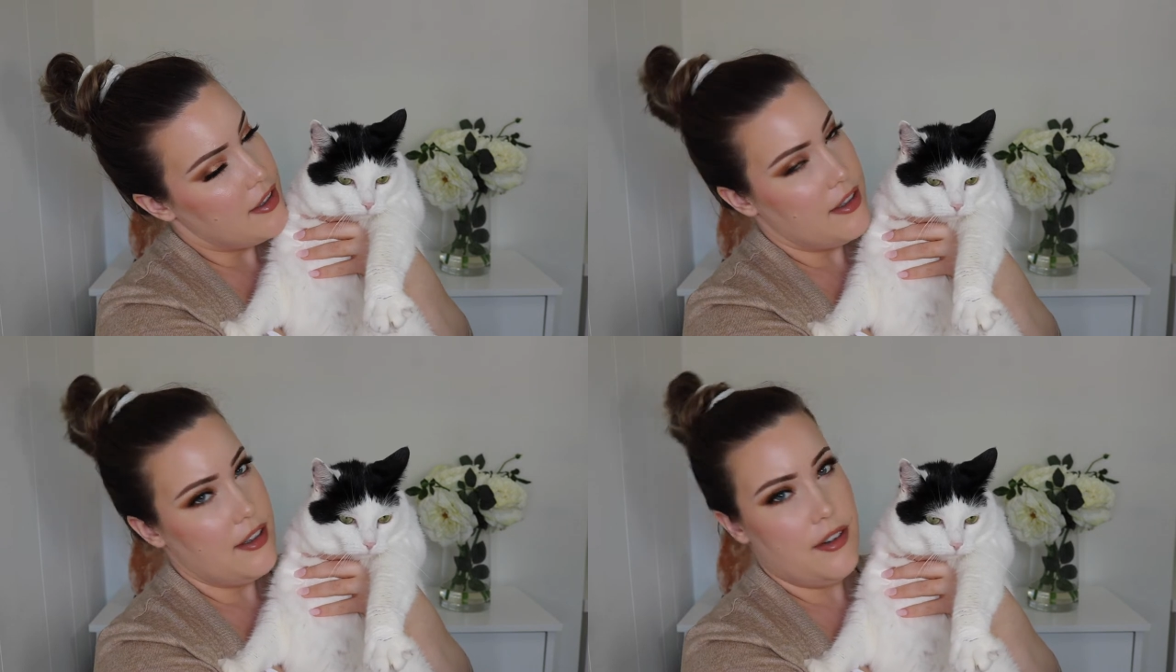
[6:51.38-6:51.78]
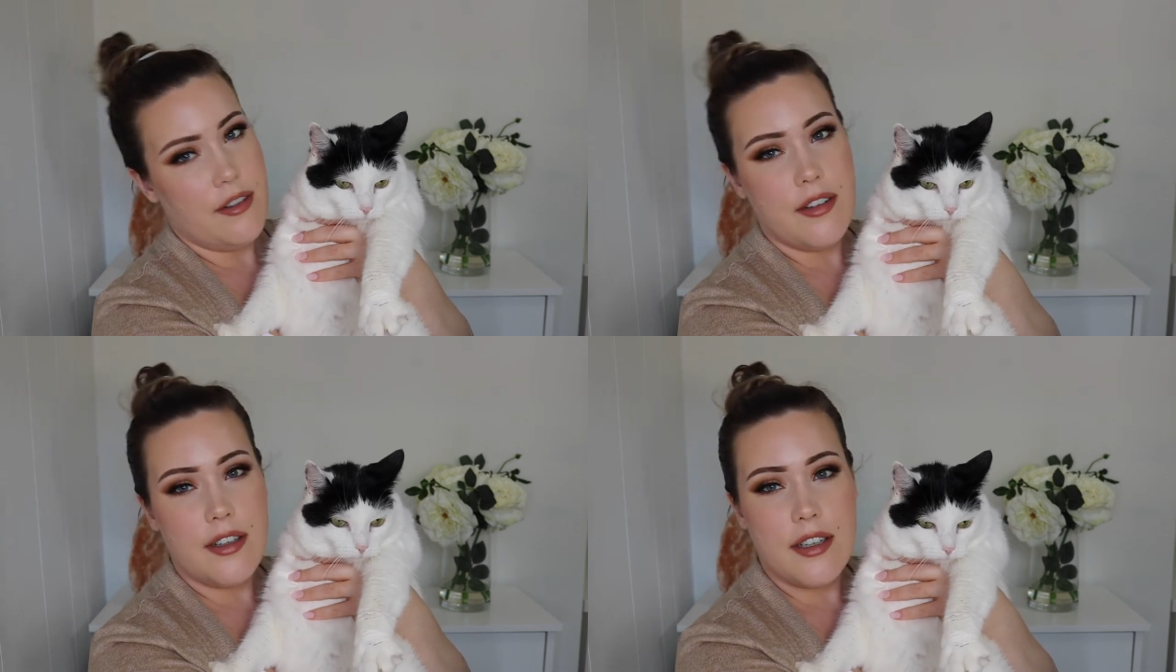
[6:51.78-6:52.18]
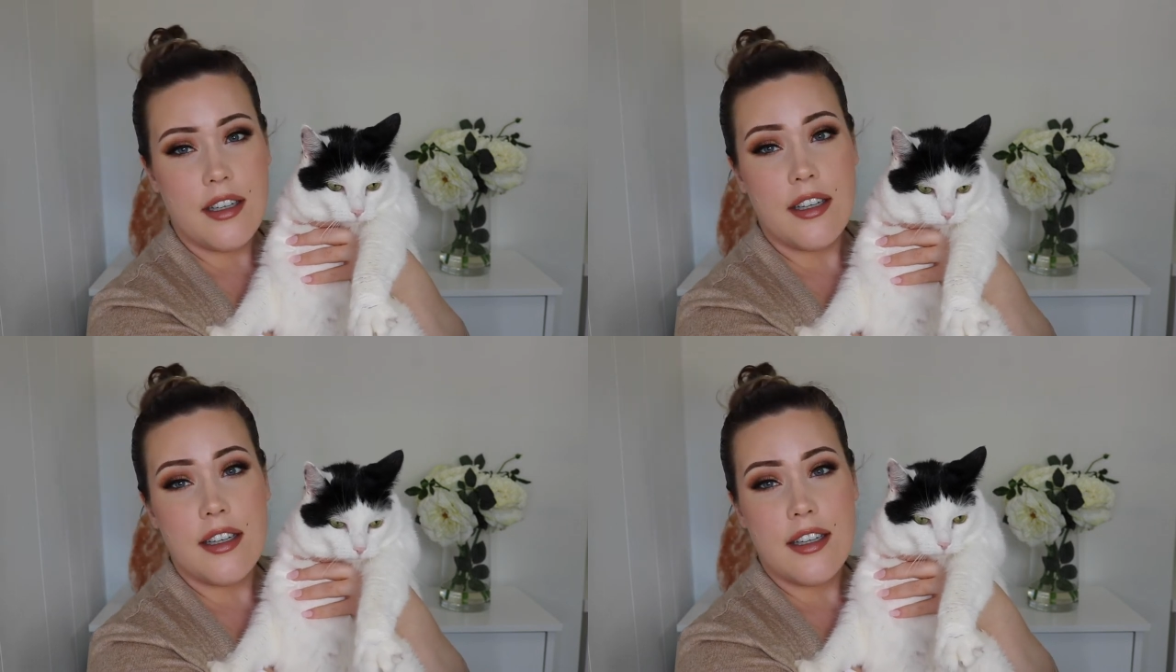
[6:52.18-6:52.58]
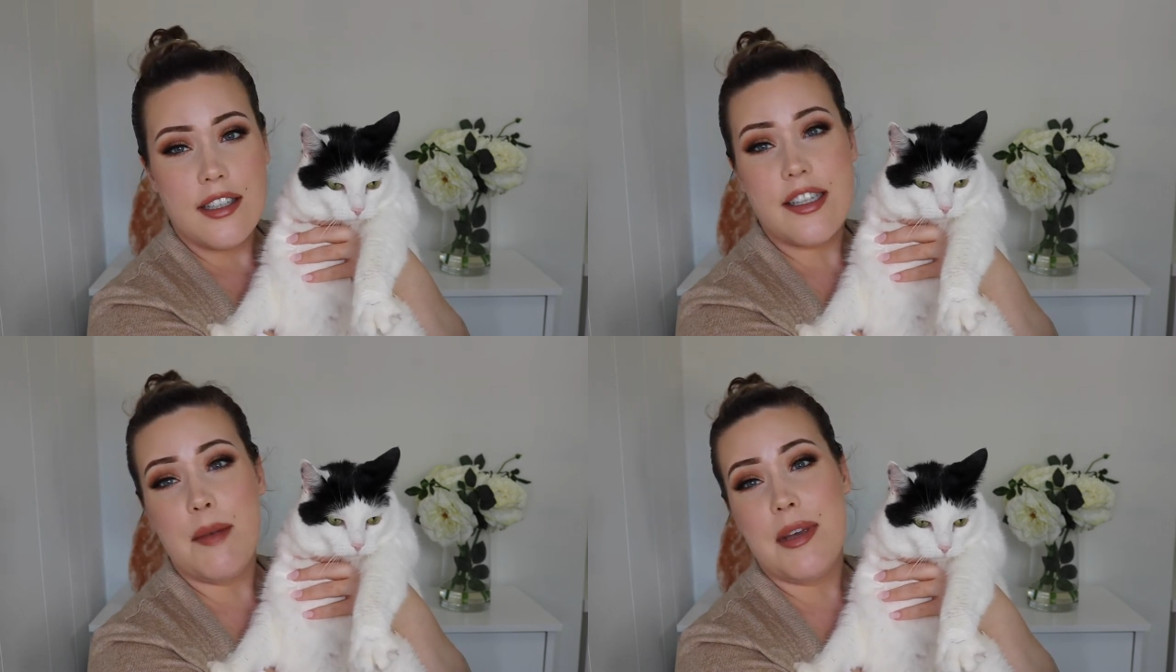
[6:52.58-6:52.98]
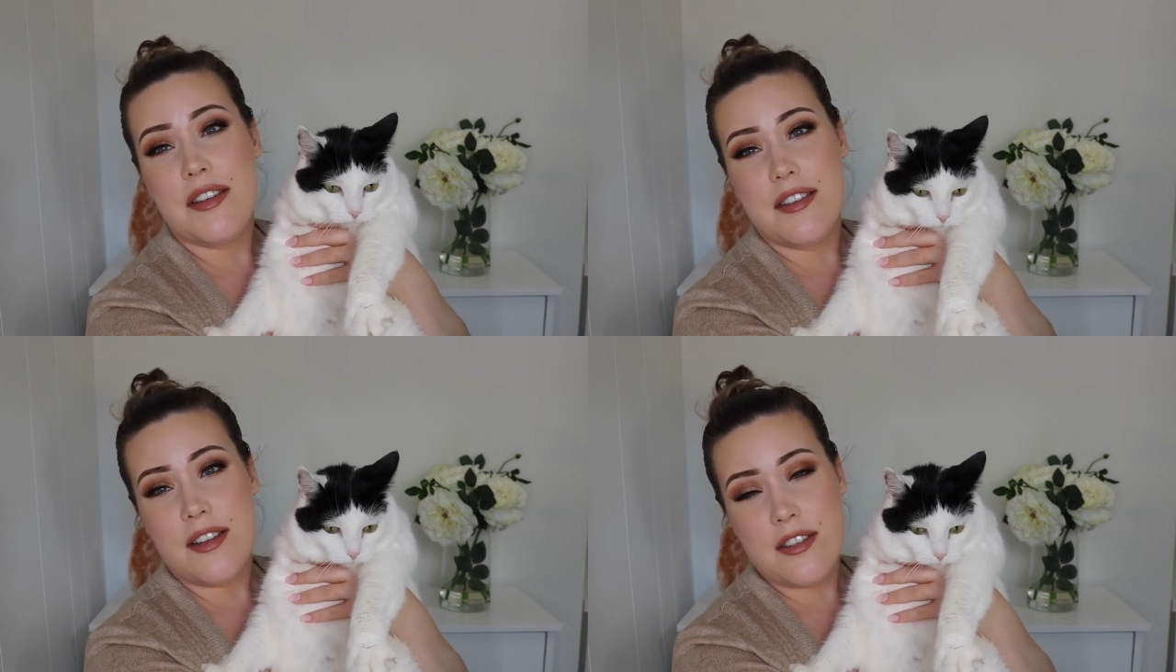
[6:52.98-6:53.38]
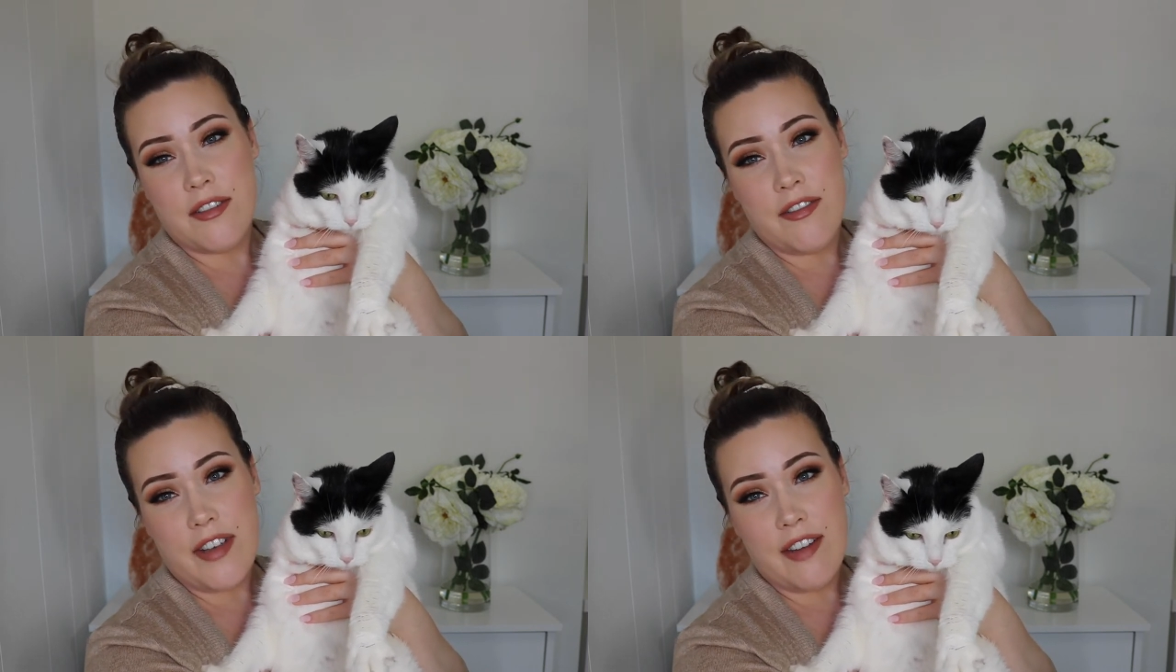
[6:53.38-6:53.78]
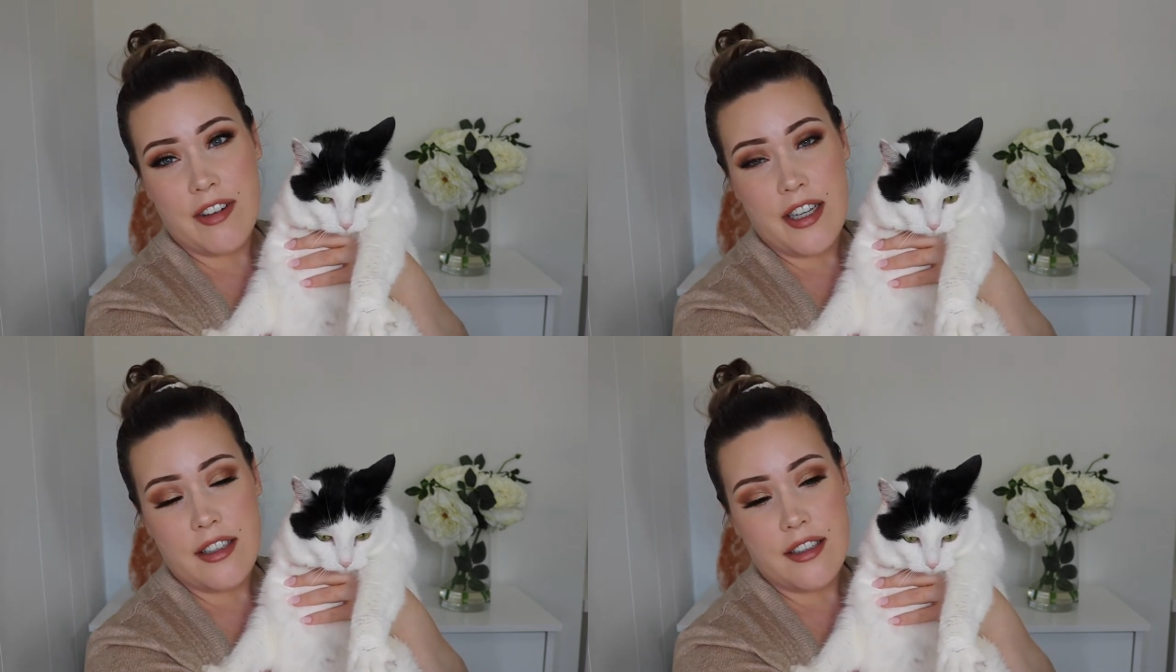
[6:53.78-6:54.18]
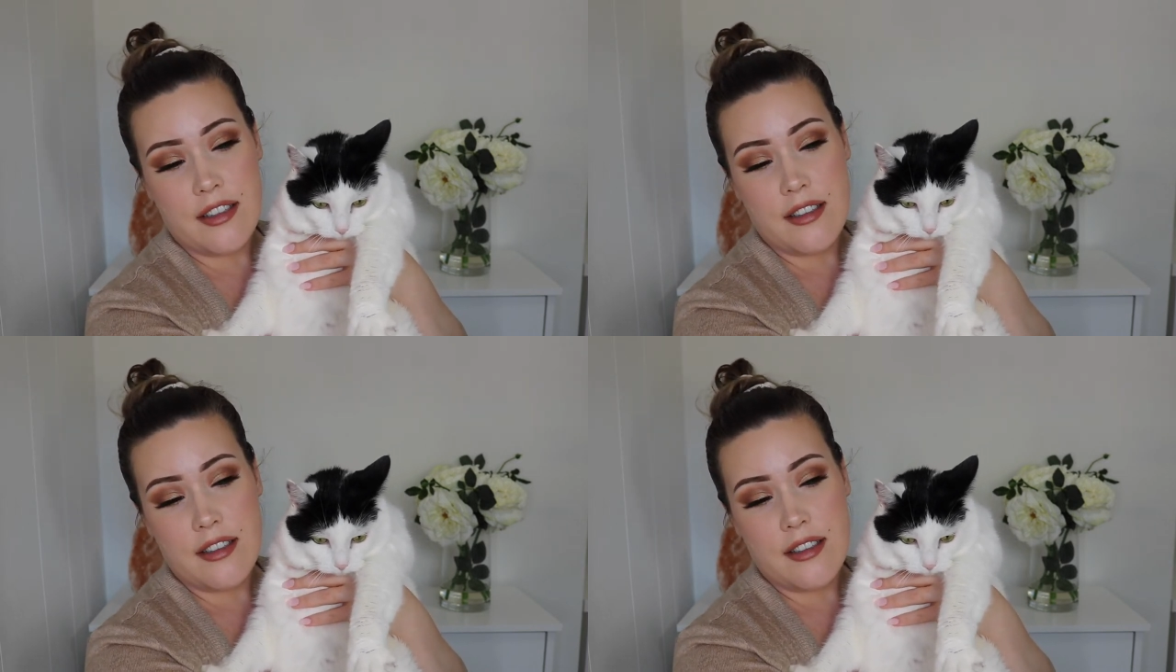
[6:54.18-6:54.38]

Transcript: No. Debbie is also a favorite.